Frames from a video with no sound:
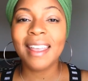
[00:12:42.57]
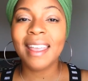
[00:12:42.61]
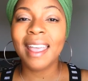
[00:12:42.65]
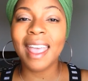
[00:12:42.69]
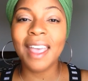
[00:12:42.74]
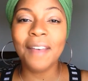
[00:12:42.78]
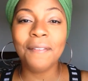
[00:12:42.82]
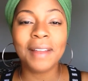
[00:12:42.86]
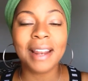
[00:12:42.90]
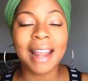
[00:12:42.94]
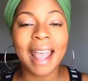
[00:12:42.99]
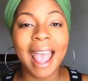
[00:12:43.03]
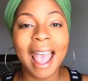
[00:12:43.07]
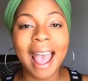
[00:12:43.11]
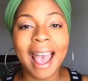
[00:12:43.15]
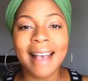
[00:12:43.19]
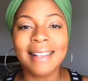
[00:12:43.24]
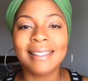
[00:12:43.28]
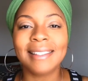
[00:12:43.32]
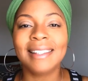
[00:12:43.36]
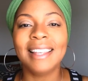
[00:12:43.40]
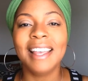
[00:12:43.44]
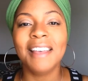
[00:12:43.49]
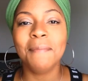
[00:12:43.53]
If it
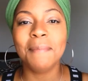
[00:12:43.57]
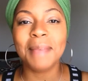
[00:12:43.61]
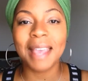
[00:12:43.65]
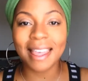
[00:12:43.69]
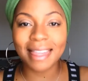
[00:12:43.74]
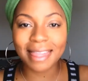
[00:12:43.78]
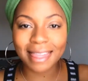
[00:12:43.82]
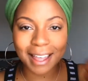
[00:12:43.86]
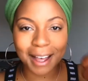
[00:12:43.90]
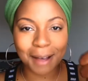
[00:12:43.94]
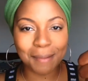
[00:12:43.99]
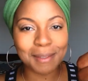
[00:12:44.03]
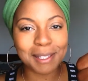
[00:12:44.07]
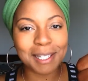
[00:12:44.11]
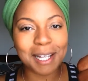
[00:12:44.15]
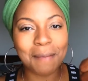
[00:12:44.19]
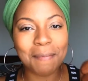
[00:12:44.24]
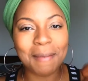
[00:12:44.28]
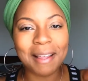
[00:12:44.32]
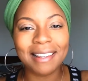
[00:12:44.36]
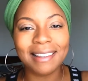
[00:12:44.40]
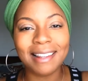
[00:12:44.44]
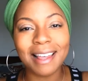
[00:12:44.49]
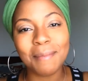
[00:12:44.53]
has, give me a thumbs up
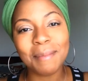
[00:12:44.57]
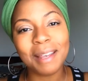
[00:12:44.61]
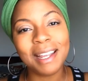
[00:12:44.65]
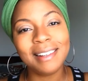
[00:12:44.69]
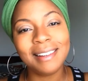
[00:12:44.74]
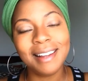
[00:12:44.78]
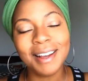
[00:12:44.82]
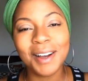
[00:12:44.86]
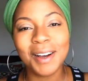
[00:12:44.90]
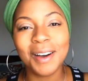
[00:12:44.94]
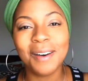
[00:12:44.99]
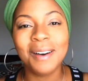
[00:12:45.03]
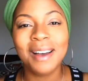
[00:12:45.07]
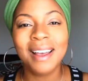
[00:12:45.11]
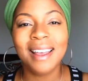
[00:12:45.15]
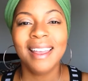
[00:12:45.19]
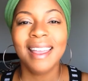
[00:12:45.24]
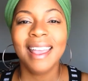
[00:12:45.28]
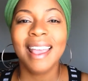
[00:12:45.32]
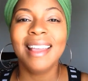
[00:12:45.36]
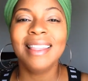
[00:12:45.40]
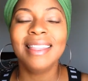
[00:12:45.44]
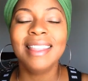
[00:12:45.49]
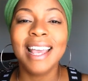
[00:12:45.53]
and let me know.
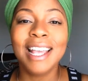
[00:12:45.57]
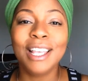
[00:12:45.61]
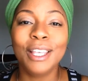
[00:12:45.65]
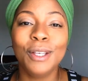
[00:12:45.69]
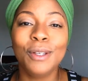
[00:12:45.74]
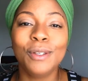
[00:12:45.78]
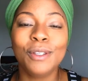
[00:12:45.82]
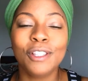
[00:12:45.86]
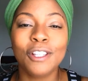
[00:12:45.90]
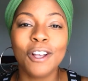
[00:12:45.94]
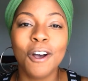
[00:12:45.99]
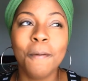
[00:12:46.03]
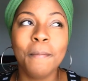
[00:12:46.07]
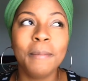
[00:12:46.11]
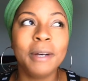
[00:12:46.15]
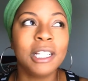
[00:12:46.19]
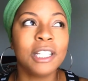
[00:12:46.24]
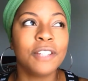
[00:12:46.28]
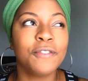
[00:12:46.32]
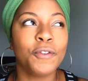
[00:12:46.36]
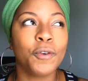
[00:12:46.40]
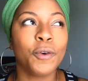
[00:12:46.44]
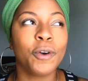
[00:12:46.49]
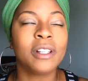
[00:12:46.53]
And thank you so
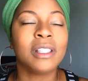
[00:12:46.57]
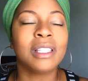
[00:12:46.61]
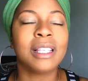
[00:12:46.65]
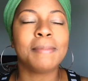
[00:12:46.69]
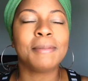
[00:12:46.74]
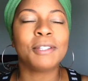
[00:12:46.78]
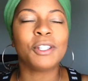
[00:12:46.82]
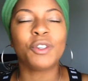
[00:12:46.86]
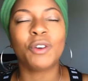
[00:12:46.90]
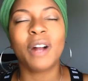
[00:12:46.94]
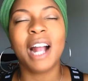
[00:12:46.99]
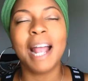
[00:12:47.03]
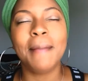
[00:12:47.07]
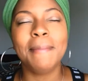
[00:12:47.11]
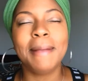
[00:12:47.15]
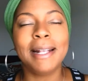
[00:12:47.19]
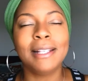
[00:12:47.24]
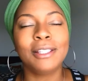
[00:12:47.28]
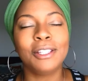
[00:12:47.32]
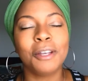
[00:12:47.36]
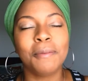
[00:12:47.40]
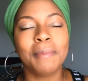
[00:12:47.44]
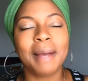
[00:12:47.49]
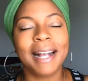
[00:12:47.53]
much for
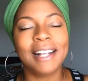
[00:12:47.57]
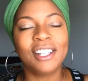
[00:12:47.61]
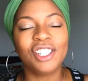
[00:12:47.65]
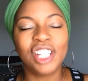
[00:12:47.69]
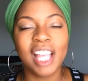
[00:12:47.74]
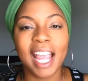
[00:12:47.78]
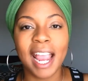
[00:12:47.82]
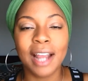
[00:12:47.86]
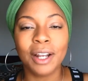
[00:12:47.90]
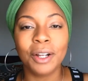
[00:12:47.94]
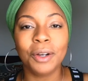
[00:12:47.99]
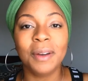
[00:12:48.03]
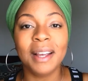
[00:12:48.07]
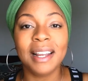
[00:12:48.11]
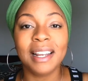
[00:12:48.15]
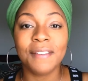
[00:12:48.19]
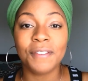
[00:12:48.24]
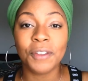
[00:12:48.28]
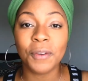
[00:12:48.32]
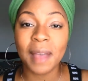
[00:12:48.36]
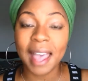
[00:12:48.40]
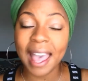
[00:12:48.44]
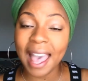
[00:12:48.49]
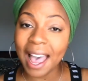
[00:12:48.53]
subscribing to my channel. And
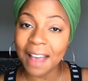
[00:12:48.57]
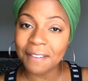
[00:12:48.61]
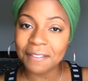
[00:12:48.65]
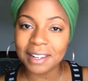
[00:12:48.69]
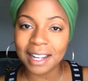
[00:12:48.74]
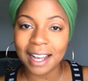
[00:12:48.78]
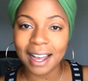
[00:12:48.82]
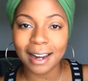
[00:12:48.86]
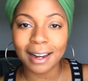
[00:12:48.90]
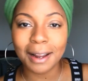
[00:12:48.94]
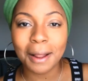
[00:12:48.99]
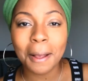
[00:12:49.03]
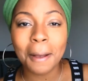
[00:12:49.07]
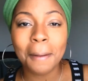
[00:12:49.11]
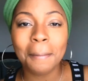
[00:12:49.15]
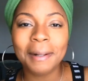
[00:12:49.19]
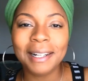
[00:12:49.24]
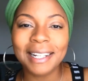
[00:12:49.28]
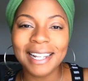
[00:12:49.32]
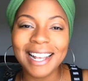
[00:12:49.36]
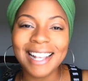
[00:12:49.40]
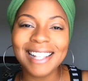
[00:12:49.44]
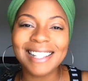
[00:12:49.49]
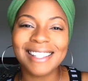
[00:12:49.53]
if you have not,
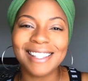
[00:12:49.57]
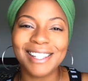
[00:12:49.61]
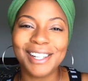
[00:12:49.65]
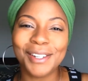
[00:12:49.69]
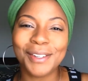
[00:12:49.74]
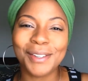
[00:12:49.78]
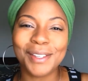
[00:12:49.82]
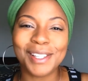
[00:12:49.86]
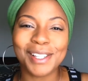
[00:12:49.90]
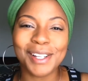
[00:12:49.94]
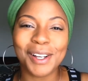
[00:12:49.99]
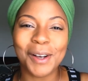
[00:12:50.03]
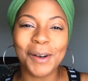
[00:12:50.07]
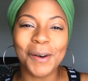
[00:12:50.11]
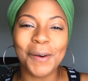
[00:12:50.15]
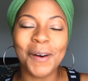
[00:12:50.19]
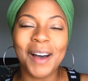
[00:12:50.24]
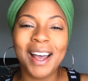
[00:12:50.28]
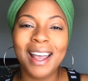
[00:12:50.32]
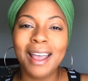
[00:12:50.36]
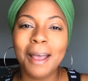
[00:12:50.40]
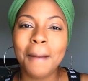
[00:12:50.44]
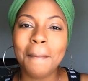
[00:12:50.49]
please do so.